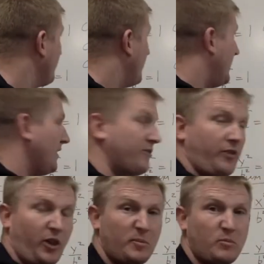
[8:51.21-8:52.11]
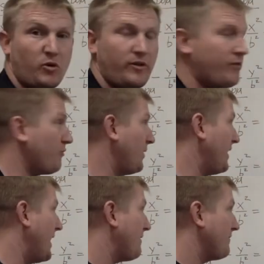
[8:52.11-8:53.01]
It's a little bit more than
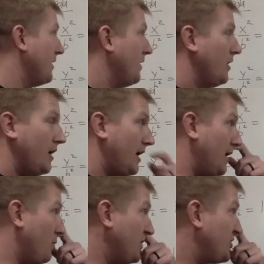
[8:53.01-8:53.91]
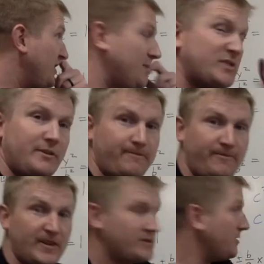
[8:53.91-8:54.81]
3.5, which seems to
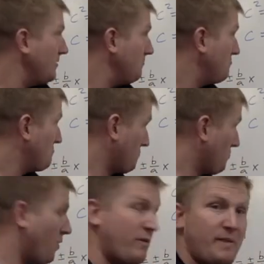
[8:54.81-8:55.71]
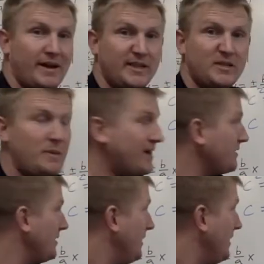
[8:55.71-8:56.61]
fit what we might expect